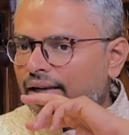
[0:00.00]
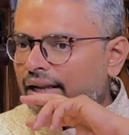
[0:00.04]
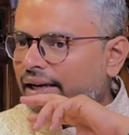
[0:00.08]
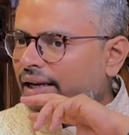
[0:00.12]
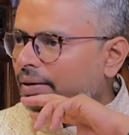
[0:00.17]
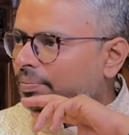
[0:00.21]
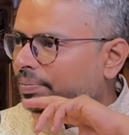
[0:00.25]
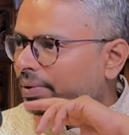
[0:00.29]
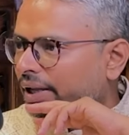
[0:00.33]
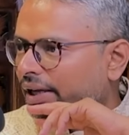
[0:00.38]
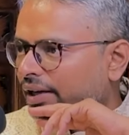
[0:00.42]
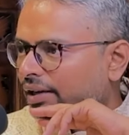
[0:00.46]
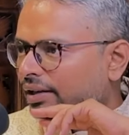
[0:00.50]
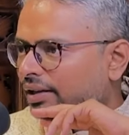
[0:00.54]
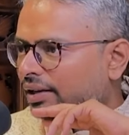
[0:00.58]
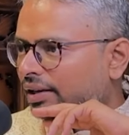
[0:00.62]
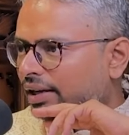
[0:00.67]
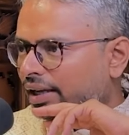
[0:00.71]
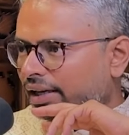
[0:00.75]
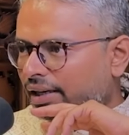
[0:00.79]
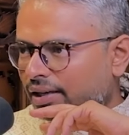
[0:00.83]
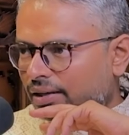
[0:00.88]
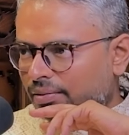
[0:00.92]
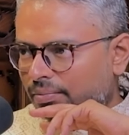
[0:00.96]
Like a play,
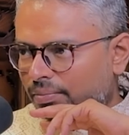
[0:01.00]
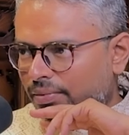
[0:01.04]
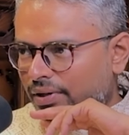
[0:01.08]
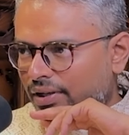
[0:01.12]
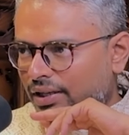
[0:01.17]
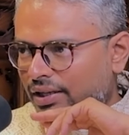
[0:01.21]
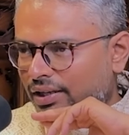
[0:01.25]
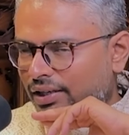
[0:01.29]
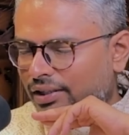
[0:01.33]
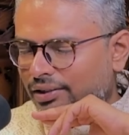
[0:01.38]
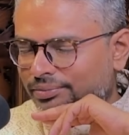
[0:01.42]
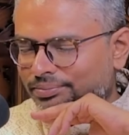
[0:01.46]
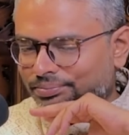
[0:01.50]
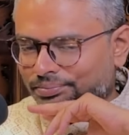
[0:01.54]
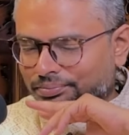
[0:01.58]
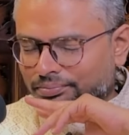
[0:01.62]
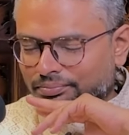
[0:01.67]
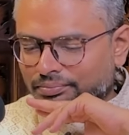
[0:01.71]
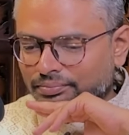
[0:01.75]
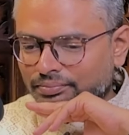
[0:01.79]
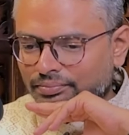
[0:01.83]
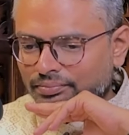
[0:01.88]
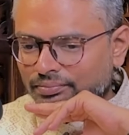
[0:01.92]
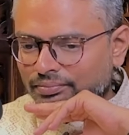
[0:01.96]
like a
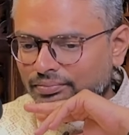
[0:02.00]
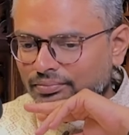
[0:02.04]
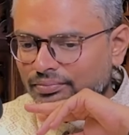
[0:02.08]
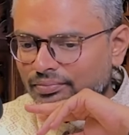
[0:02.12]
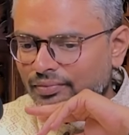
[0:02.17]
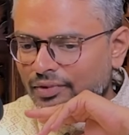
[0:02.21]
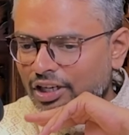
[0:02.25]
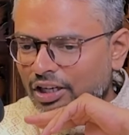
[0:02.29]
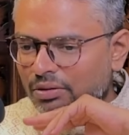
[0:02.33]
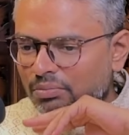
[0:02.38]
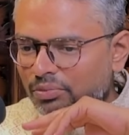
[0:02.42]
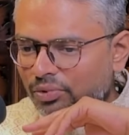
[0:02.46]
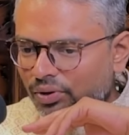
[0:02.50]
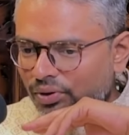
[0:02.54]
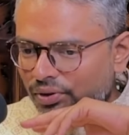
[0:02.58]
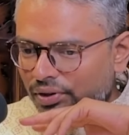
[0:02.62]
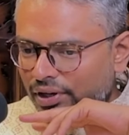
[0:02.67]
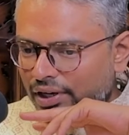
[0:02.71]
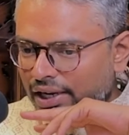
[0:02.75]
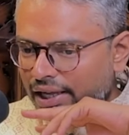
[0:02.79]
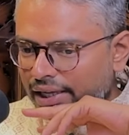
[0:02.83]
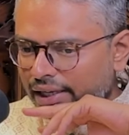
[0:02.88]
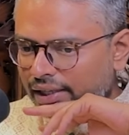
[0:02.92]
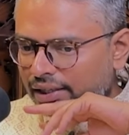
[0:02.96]
more
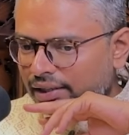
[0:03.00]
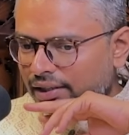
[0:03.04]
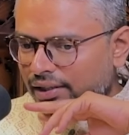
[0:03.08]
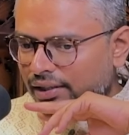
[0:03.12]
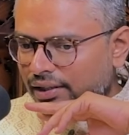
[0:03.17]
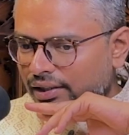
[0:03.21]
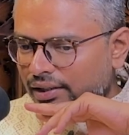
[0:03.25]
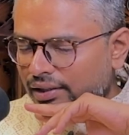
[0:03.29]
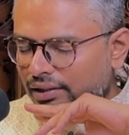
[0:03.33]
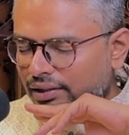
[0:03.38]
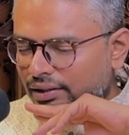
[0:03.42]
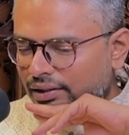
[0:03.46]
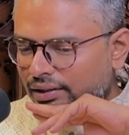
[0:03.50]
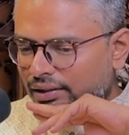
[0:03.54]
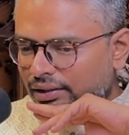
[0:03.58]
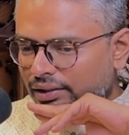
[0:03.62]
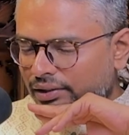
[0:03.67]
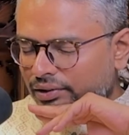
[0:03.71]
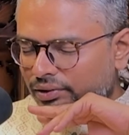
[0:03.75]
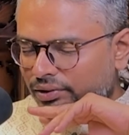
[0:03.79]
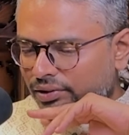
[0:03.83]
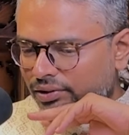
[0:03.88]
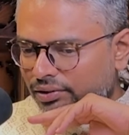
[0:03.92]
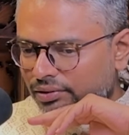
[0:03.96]
like a
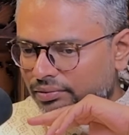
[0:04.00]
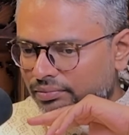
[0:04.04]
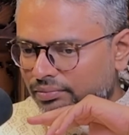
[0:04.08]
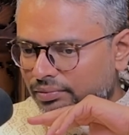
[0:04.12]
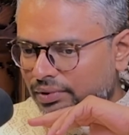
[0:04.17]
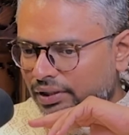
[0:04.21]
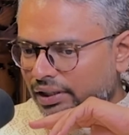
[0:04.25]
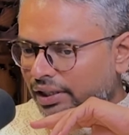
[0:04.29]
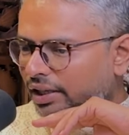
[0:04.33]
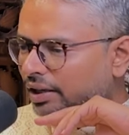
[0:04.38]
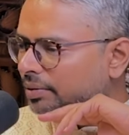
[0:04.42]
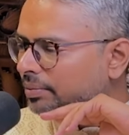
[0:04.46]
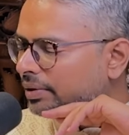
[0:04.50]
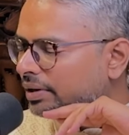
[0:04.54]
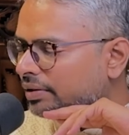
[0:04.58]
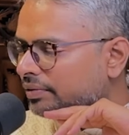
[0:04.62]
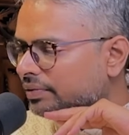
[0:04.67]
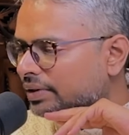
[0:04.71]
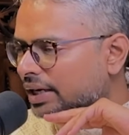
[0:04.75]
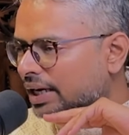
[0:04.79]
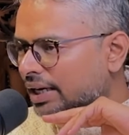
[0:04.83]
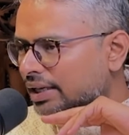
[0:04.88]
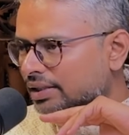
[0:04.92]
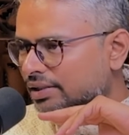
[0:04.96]
little bit of
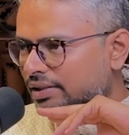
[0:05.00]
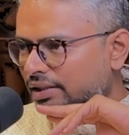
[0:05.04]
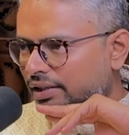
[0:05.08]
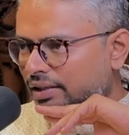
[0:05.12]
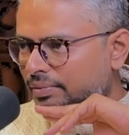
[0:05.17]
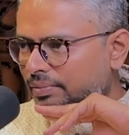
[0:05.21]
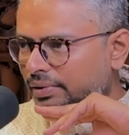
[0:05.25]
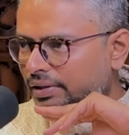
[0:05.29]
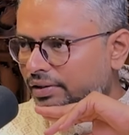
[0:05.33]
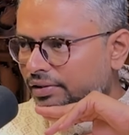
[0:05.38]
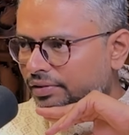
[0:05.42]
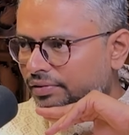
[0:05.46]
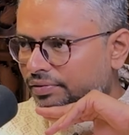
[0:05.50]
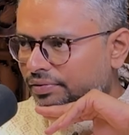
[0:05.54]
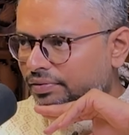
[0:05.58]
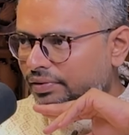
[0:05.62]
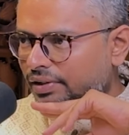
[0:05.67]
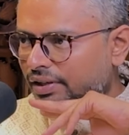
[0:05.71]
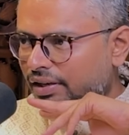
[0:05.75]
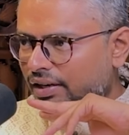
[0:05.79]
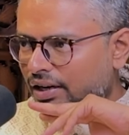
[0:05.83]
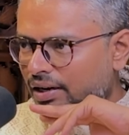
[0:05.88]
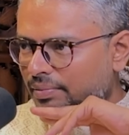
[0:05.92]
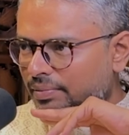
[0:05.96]
dance, little bit of
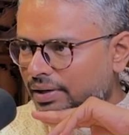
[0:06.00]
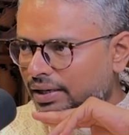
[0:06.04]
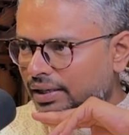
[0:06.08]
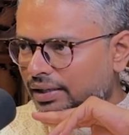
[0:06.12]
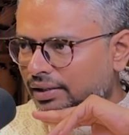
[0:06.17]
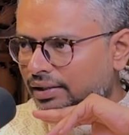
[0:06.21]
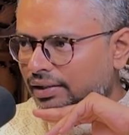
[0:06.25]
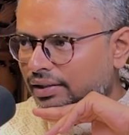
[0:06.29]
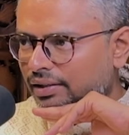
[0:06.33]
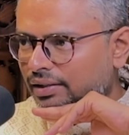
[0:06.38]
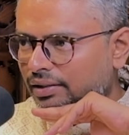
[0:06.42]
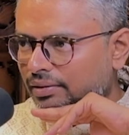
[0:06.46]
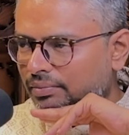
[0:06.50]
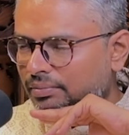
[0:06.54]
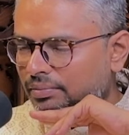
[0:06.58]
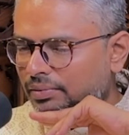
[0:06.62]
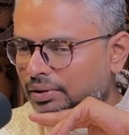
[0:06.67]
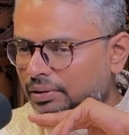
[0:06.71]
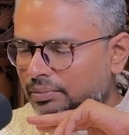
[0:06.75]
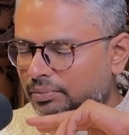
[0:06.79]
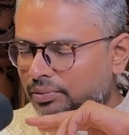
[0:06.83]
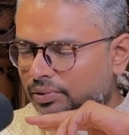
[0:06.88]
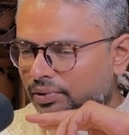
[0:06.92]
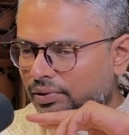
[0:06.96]
drama,
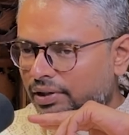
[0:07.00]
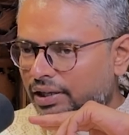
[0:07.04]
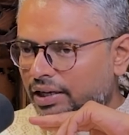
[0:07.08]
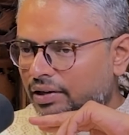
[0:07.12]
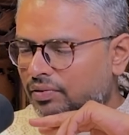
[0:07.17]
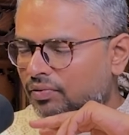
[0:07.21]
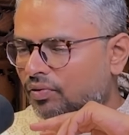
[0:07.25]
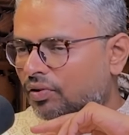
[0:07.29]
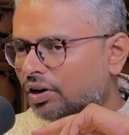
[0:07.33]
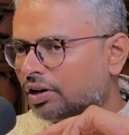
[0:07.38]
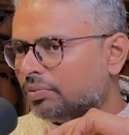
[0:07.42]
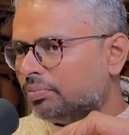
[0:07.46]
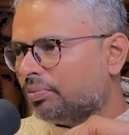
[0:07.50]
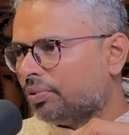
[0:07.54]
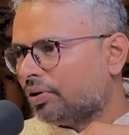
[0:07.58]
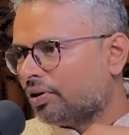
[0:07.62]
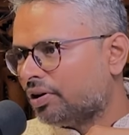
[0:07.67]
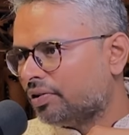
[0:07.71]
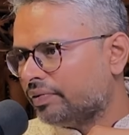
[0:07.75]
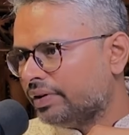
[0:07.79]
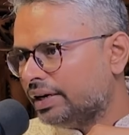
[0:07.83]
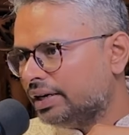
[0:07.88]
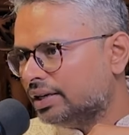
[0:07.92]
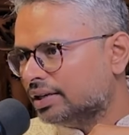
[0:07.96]
more like what
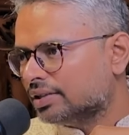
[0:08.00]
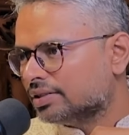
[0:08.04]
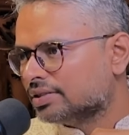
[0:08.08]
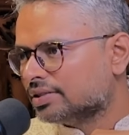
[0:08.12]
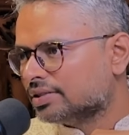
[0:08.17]
Broadway does.